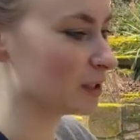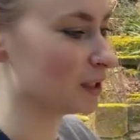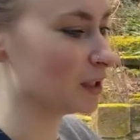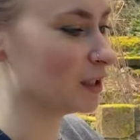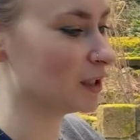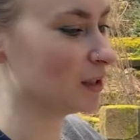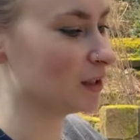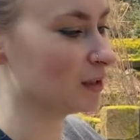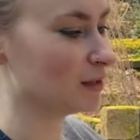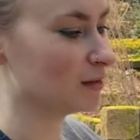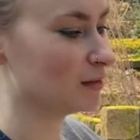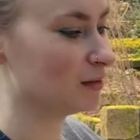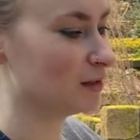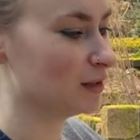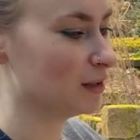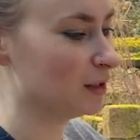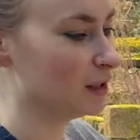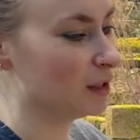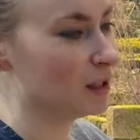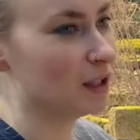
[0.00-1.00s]
in
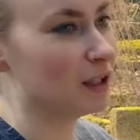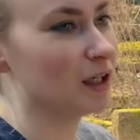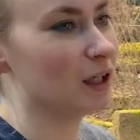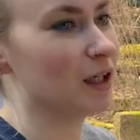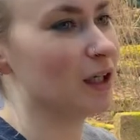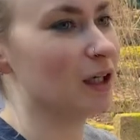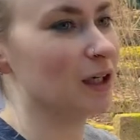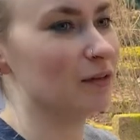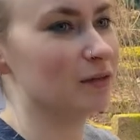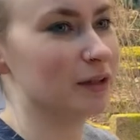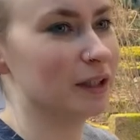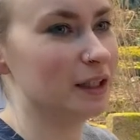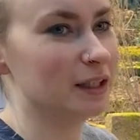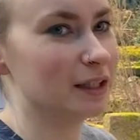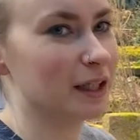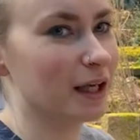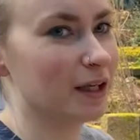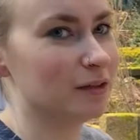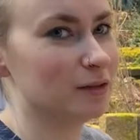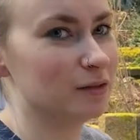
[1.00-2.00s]

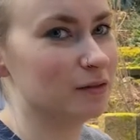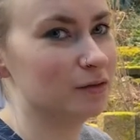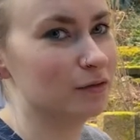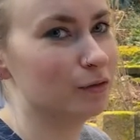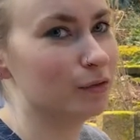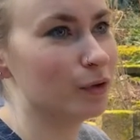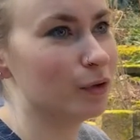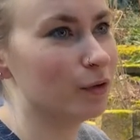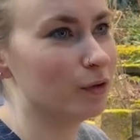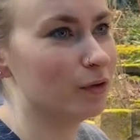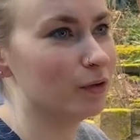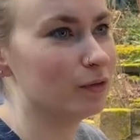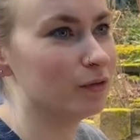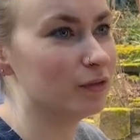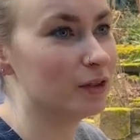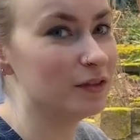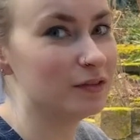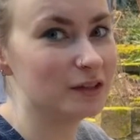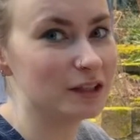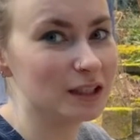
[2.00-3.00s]
retail for
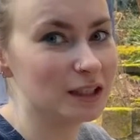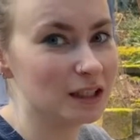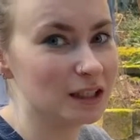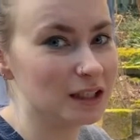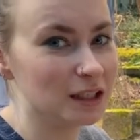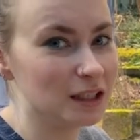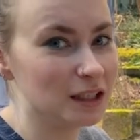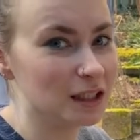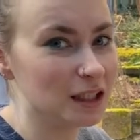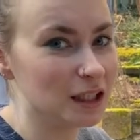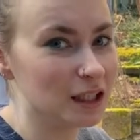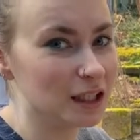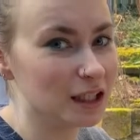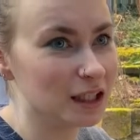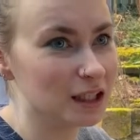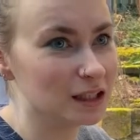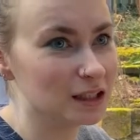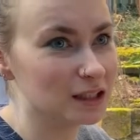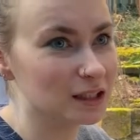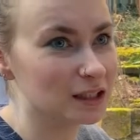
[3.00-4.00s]
15
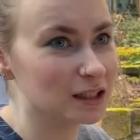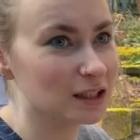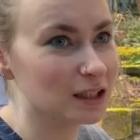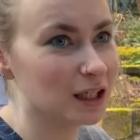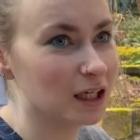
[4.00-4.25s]
years